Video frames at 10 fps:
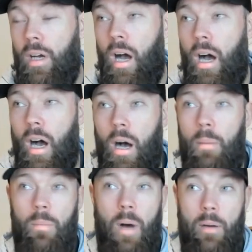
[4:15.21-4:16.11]

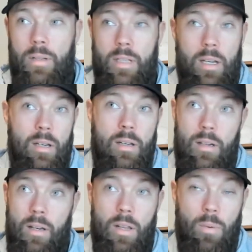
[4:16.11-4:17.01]
I was in
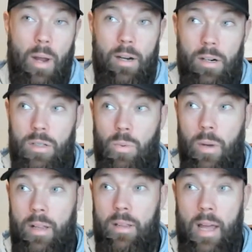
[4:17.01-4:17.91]
the Raiders
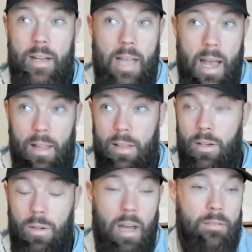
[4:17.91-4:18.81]
with Dennis Allen,
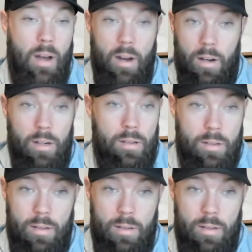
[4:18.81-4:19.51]
who got fired.